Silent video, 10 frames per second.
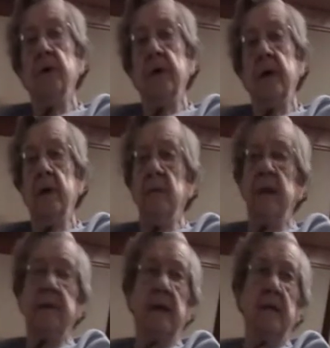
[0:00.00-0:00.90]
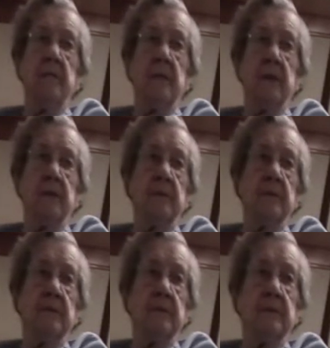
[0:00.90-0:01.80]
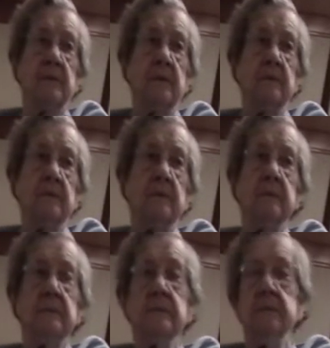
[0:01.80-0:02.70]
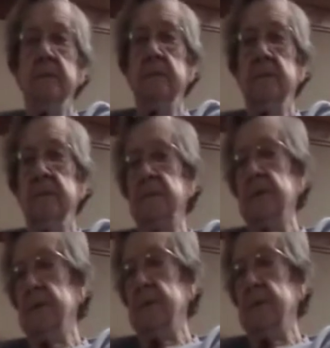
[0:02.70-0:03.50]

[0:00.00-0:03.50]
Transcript: Well, yeah, my dad and mother, you know, so.